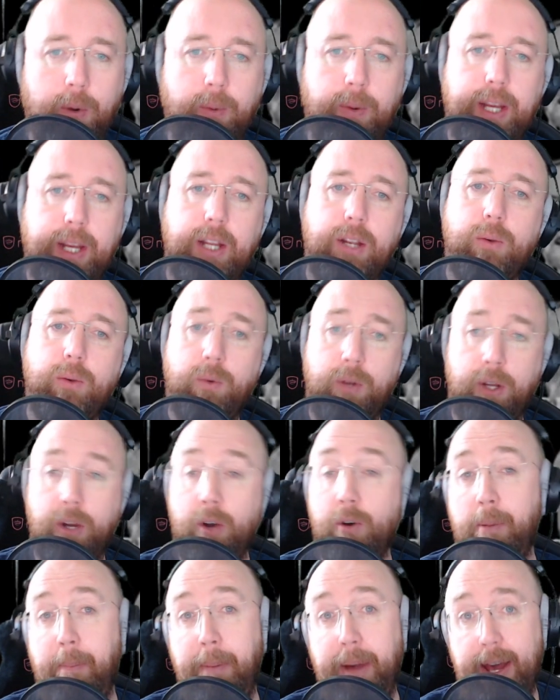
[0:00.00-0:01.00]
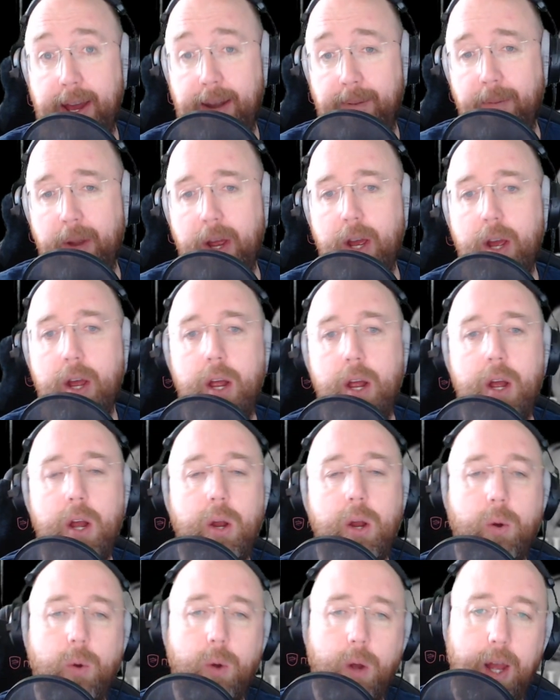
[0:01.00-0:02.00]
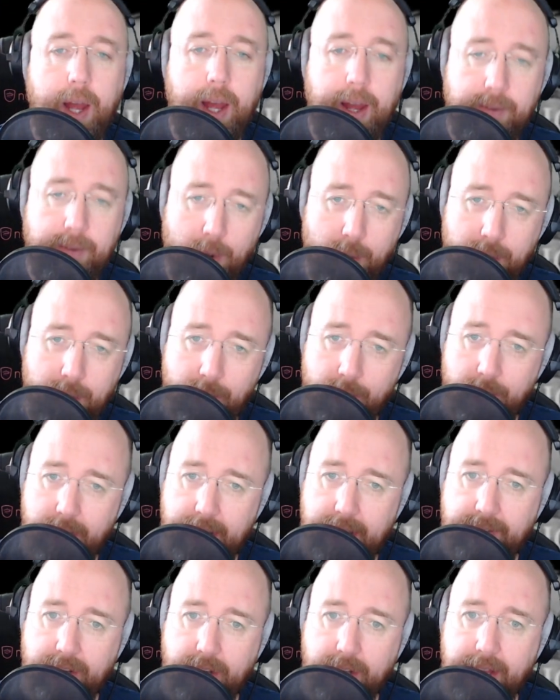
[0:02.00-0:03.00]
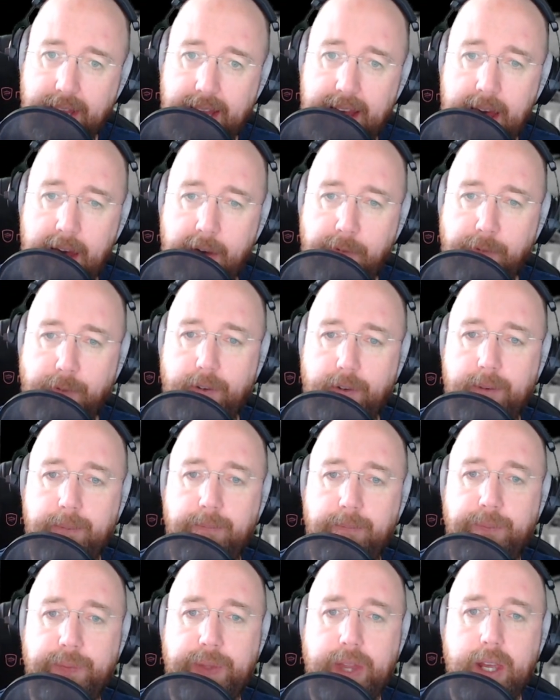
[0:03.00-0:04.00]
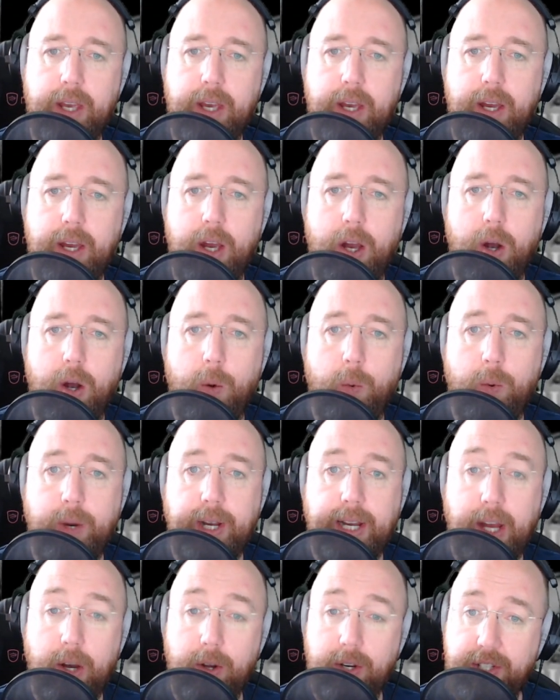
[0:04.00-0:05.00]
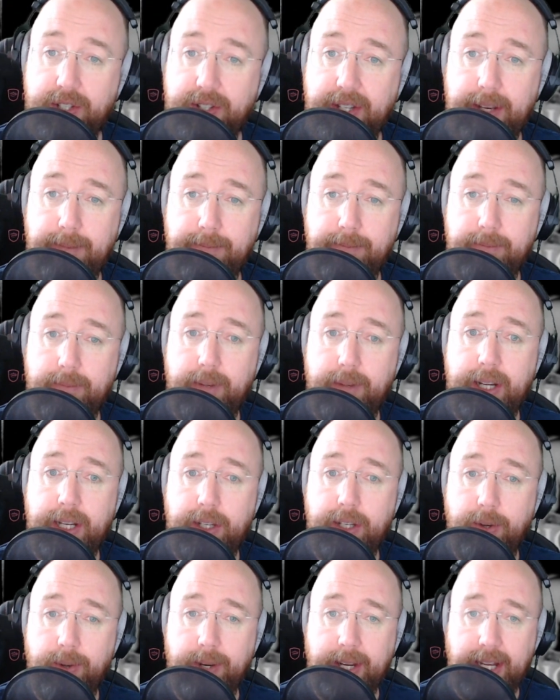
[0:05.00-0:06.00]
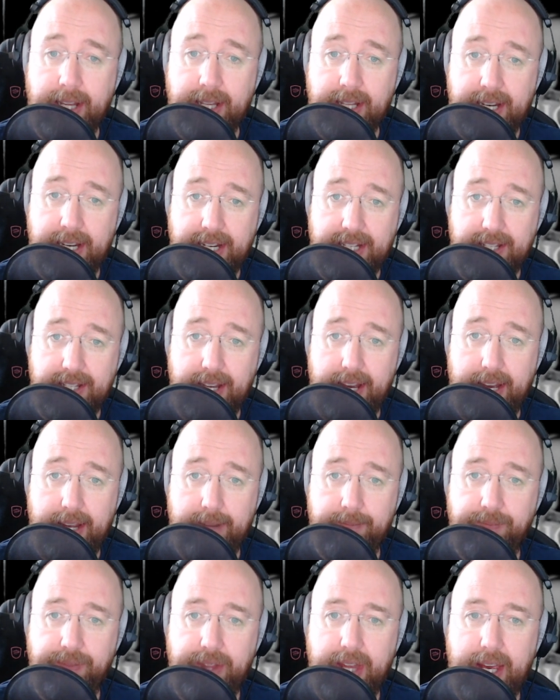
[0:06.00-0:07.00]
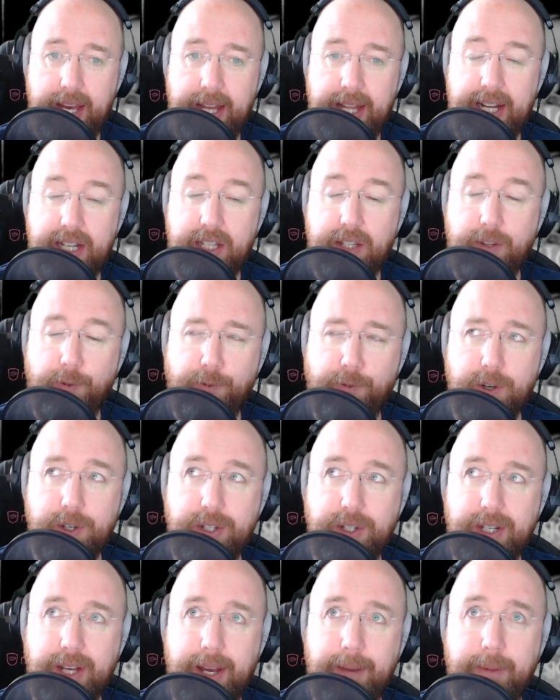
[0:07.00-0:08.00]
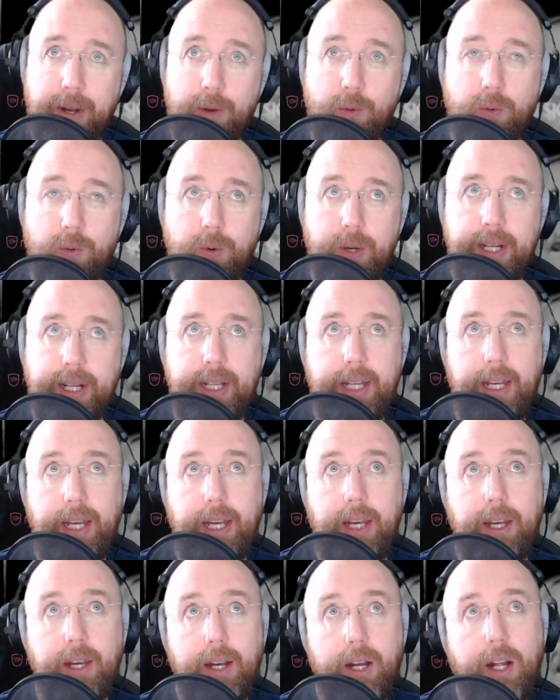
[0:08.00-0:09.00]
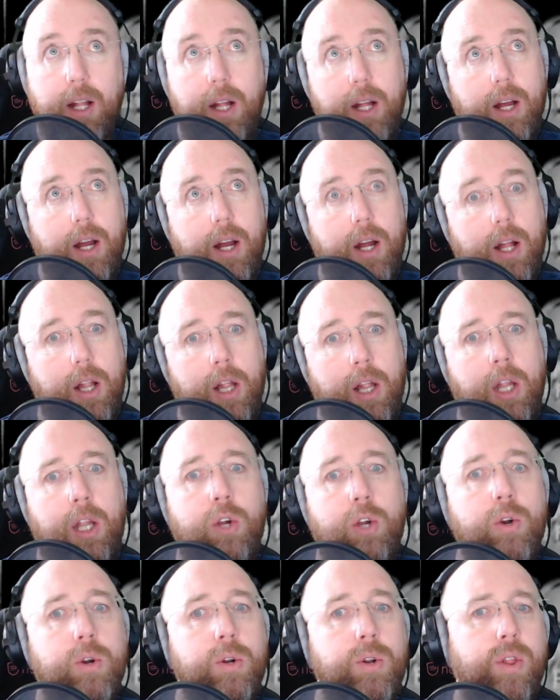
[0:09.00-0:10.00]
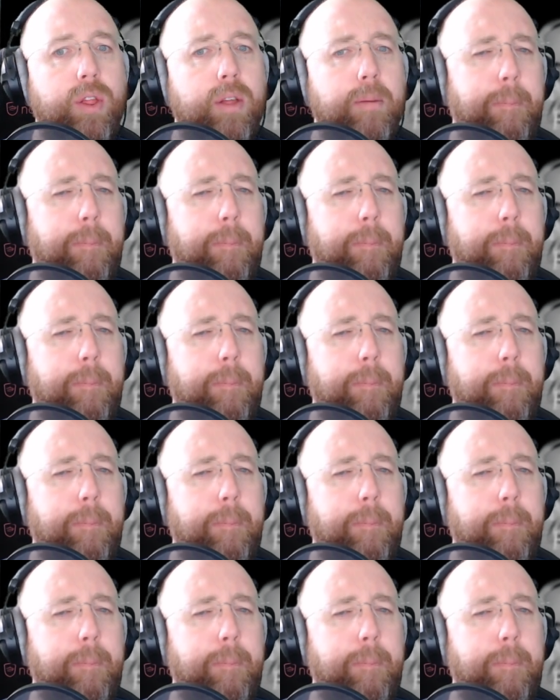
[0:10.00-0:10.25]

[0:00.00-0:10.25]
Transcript: we go to bed. Everyone would have a good laugh. We'd go to sleep and do it again the next day. And that's the first time I really learned the